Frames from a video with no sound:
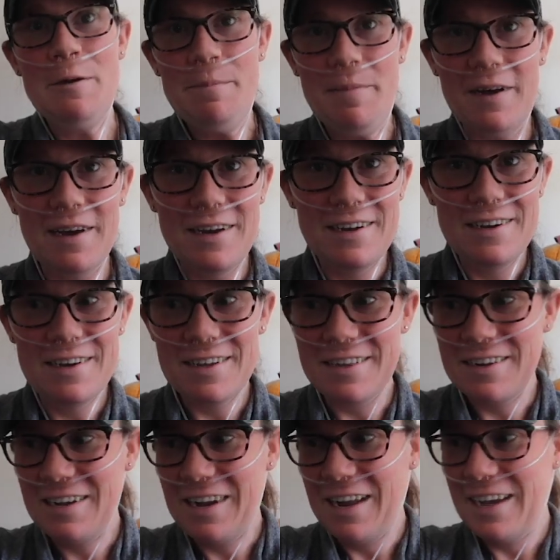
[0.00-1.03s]
But
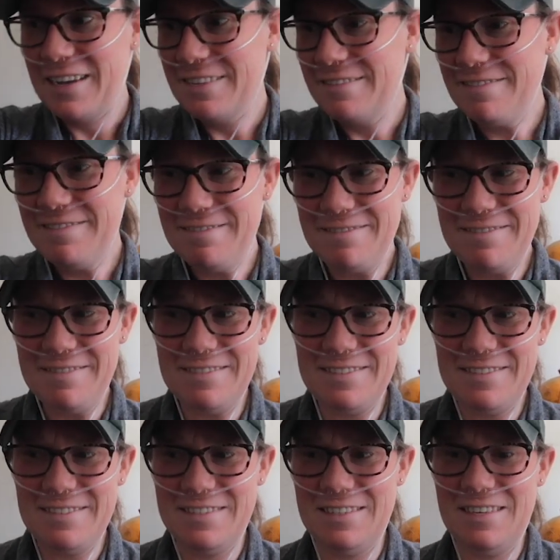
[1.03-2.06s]
other than that,
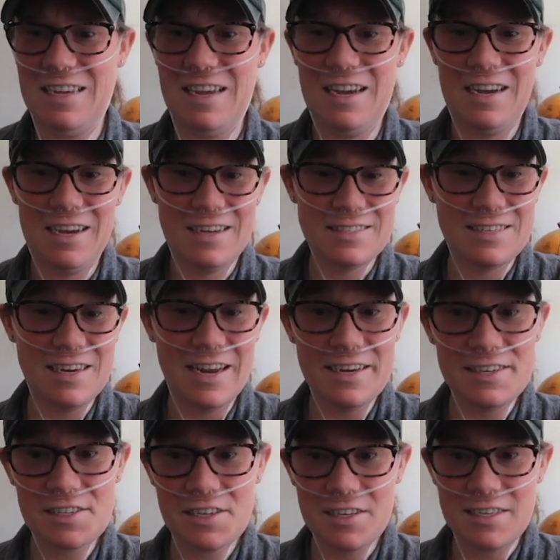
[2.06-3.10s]
uh,
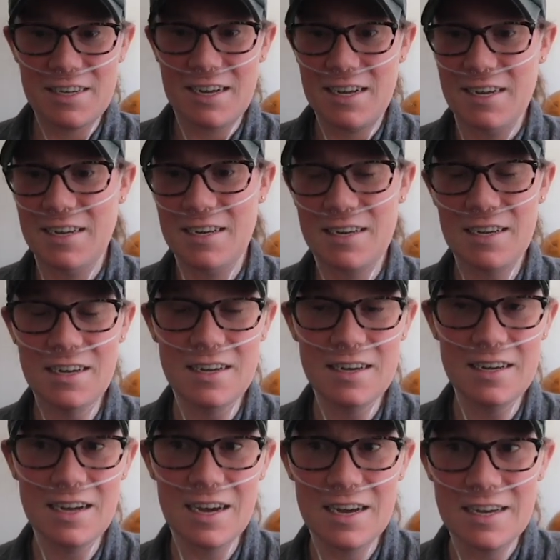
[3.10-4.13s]
is a good day.
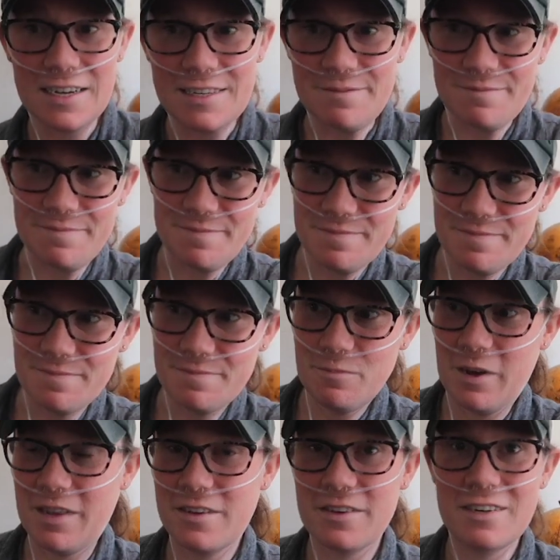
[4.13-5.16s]
Uh,
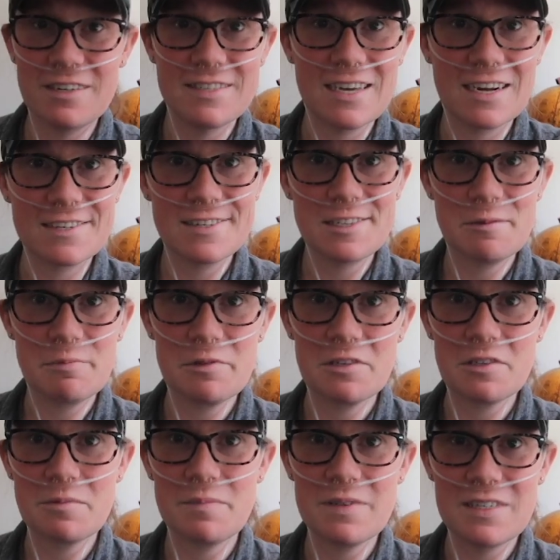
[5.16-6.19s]
weather is actually
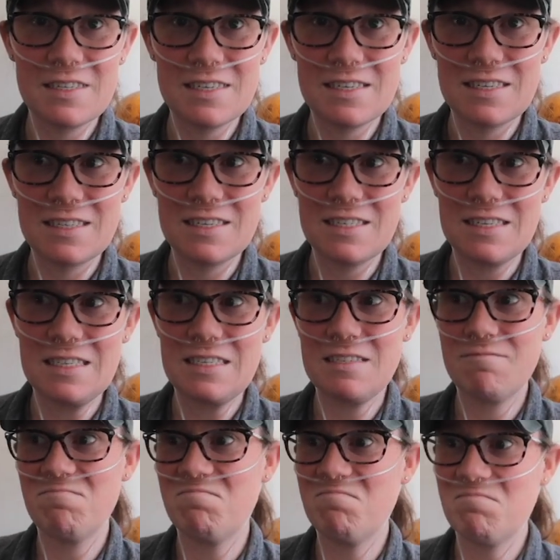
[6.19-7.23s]
supposed to be
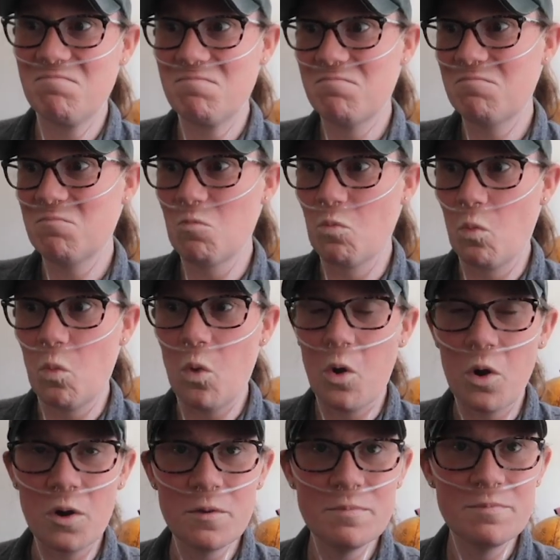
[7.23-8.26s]

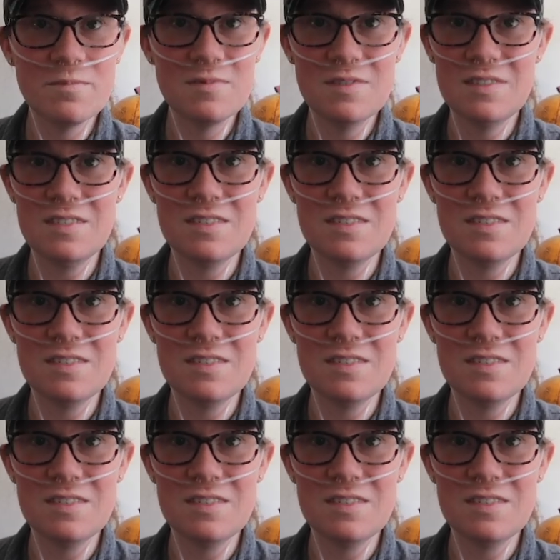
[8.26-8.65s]
warm,